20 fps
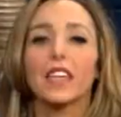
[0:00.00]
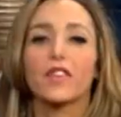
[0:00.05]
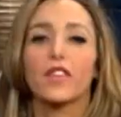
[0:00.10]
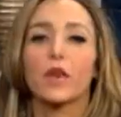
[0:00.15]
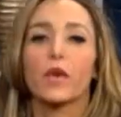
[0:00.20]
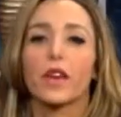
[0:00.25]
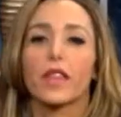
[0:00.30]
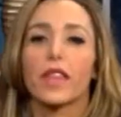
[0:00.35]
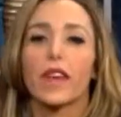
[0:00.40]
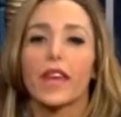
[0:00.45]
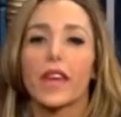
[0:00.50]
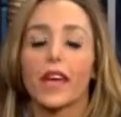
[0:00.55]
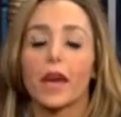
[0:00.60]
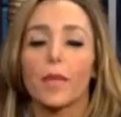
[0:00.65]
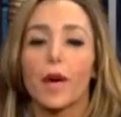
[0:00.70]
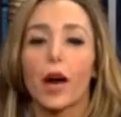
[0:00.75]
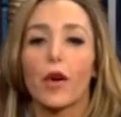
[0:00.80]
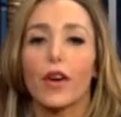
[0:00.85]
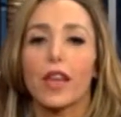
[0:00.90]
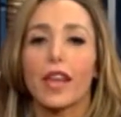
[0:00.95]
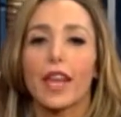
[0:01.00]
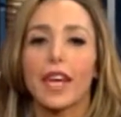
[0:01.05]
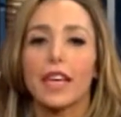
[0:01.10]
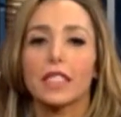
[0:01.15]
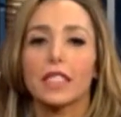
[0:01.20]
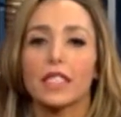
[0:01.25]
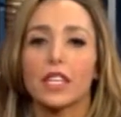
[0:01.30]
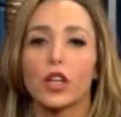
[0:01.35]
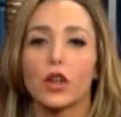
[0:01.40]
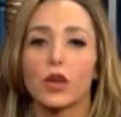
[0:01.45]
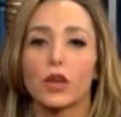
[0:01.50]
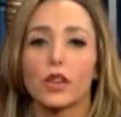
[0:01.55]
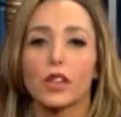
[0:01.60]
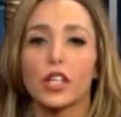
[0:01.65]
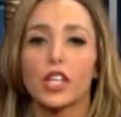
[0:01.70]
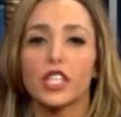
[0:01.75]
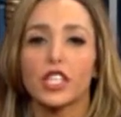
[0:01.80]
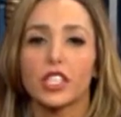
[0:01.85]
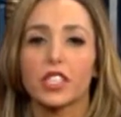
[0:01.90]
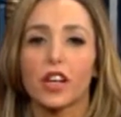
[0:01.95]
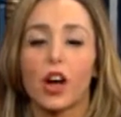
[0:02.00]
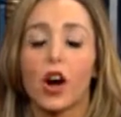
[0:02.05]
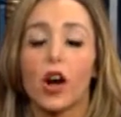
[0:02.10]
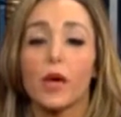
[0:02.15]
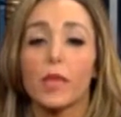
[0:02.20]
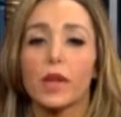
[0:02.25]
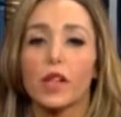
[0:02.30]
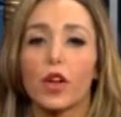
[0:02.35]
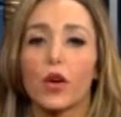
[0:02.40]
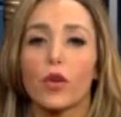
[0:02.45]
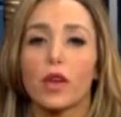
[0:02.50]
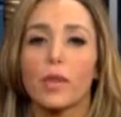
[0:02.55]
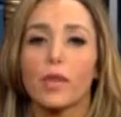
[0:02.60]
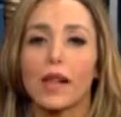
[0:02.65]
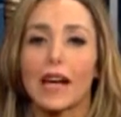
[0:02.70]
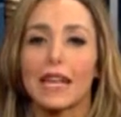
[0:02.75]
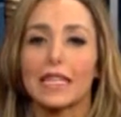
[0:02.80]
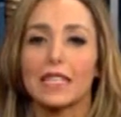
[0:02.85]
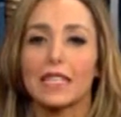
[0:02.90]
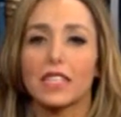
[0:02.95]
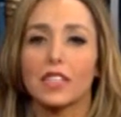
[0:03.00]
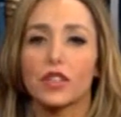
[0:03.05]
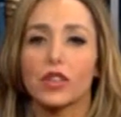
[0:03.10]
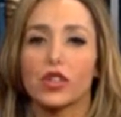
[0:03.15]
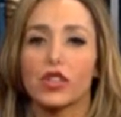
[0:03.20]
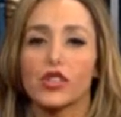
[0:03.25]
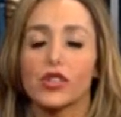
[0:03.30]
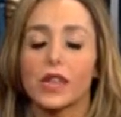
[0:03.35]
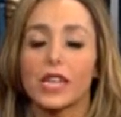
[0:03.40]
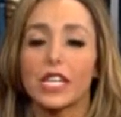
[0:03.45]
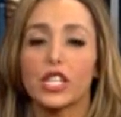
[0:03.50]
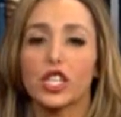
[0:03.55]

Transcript: if you are thinking about enhancing your look, just call Maloney Plastic Surgery